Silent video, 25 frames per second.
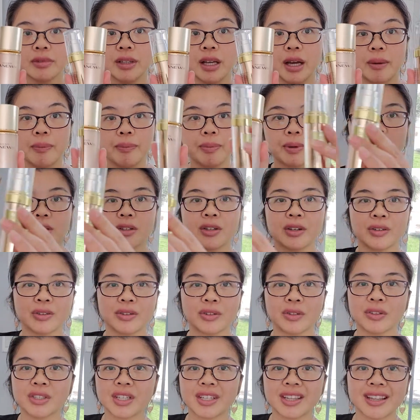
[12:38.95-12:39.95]
Yeah, but
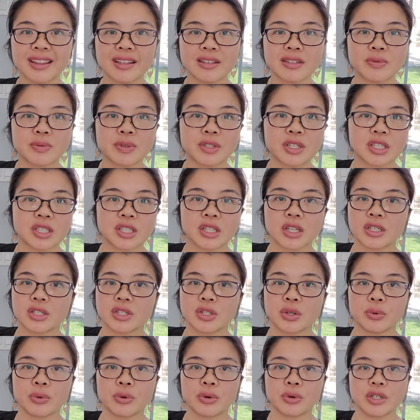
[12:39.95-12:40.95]
don't you think this would just look
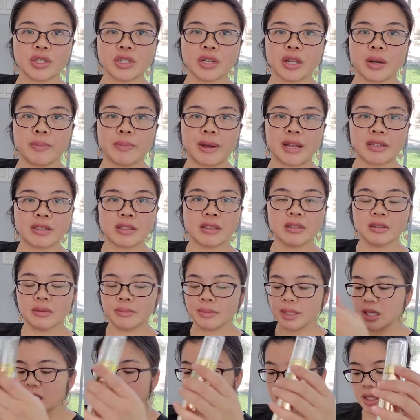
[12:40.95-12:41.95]
so gorgeous on a mantle?
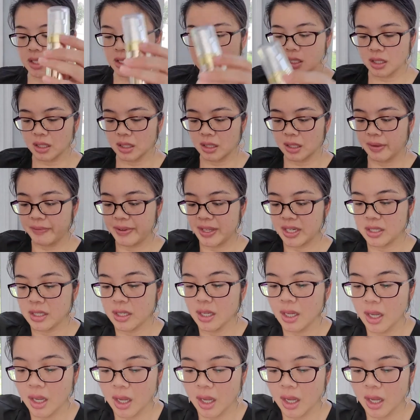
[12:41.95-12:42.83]
Oh my God, love it.